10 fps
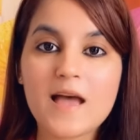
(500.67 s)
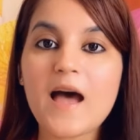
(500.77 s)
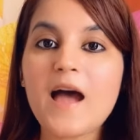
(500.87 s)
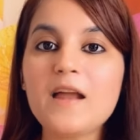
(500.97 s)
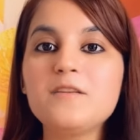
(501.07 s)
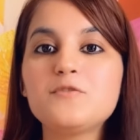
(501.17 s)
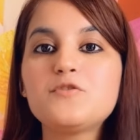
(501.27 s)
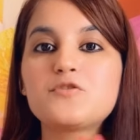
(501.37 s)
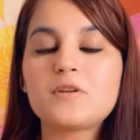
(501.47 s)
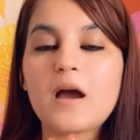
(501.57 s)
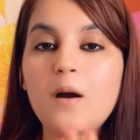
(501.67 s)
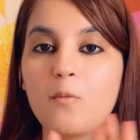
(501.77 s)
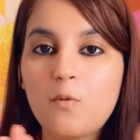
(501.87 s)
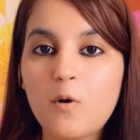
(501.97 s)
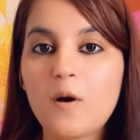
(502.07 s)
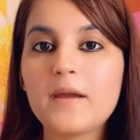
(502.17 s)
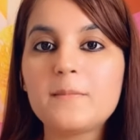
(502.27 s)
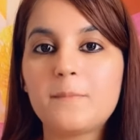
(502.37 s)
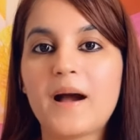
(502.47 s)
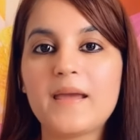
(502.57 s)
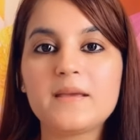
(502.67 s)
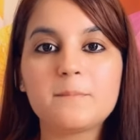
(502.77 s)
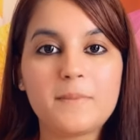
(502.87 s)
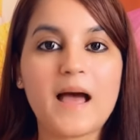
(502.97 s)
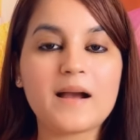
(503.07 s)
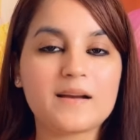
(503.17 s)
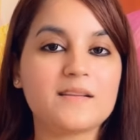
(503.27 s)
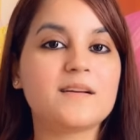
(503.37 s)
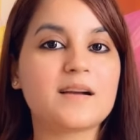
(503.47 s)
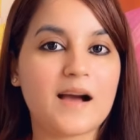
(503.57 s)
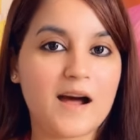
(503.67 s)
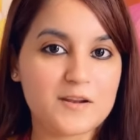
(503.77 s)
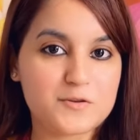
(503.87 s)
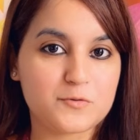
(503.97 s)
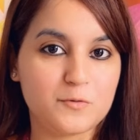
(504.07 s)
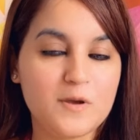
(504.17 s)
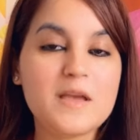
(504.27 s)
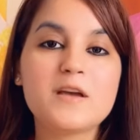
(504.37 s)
and you should avoid buying black color car too.